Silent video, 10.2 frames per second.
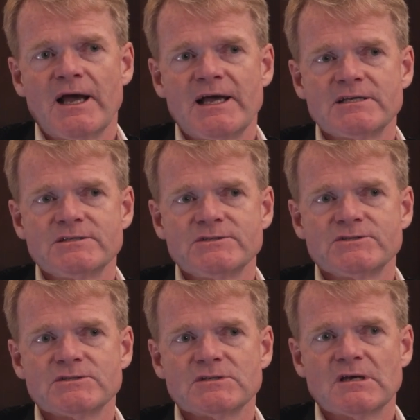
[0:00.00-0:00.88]

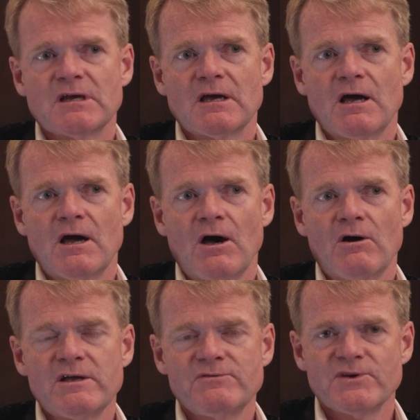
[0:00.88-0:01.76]
And
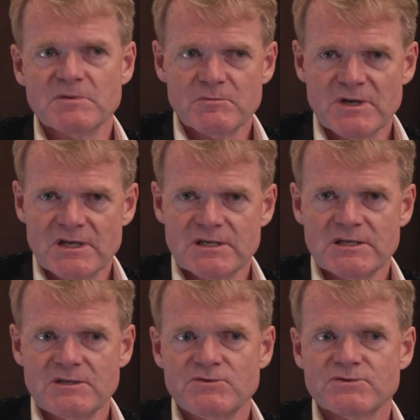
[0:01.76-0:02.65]
I firmly
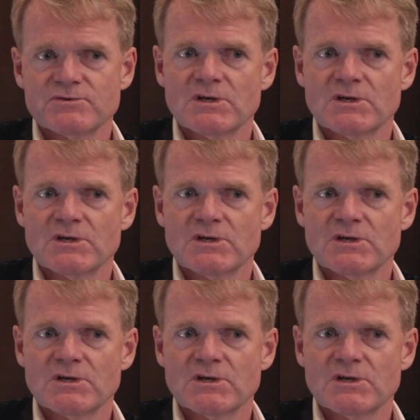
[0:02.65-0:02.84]
believe